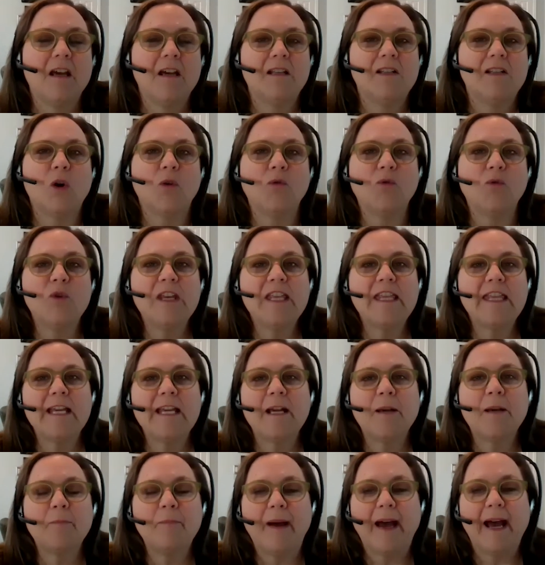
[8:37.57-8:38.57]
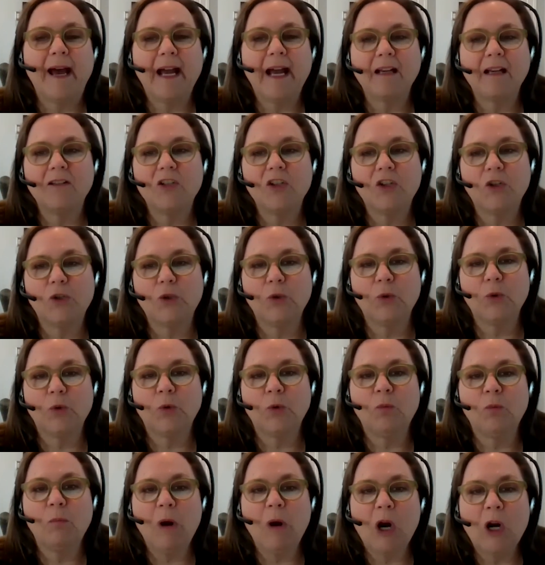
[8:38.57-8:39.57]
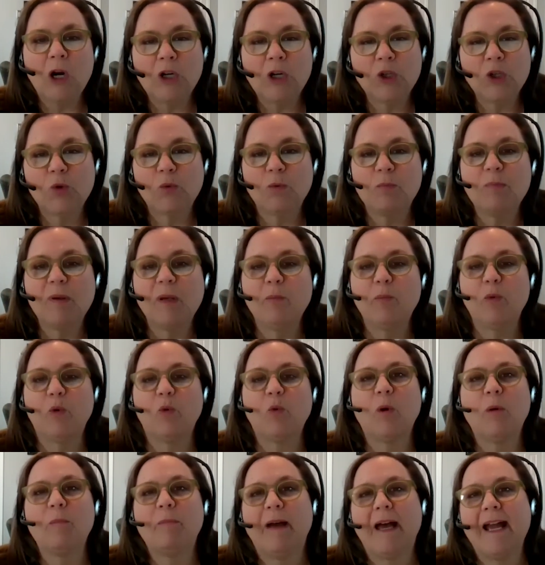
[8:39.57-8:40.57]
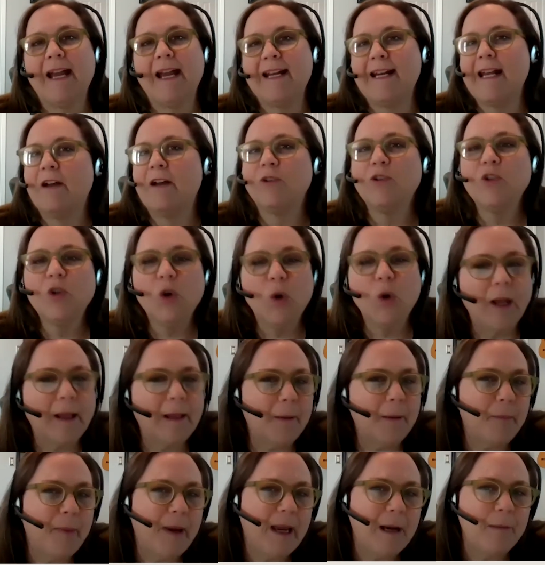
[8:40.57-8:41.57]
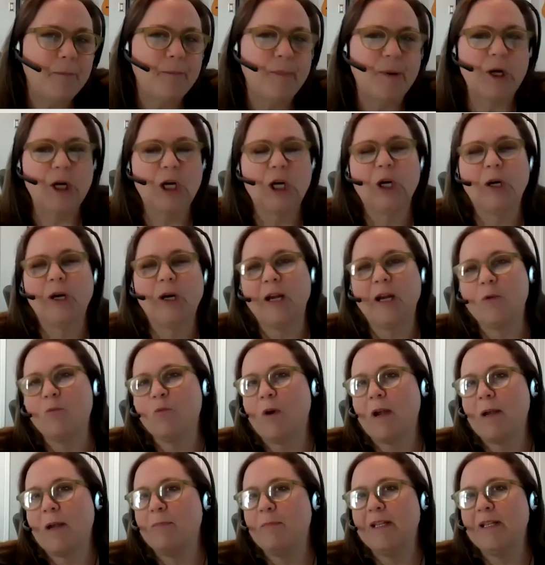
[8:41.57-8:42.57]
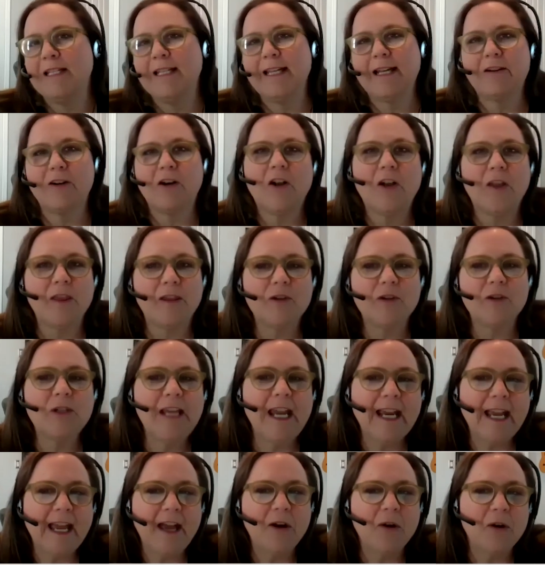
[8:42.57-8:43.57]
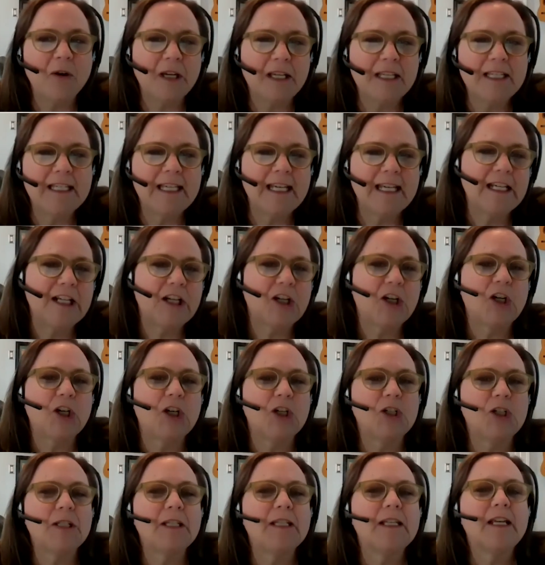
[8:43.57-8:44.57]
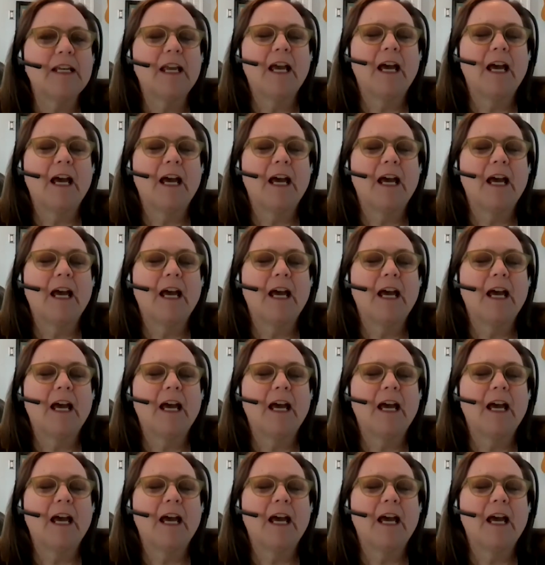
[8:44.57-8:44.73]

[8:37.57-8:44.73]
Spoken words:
So if we think back to March, when people were buying out toilet paper and wiping down all their takeout containers,